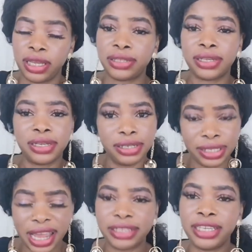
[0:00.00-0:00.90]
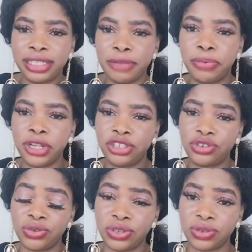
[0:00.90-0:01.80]
Yes, that is the plain
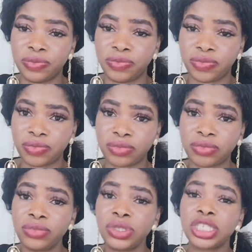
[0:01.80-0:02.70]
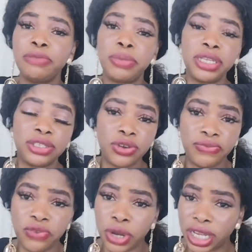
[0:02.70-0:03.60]
truth. Please
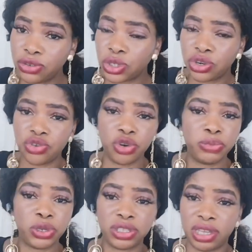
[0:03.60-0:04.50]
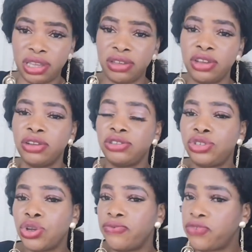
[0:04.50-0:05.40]
don't forget to scrub your skin.
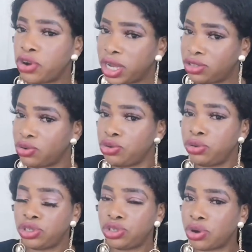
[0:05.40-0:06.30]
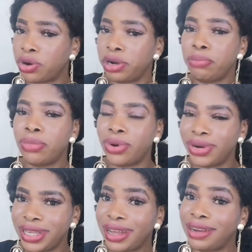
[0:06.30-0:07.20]
Don't forget to use your cream
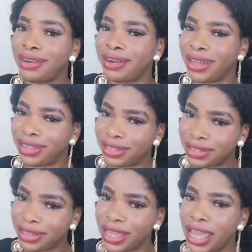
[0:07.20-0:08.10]
morning and night.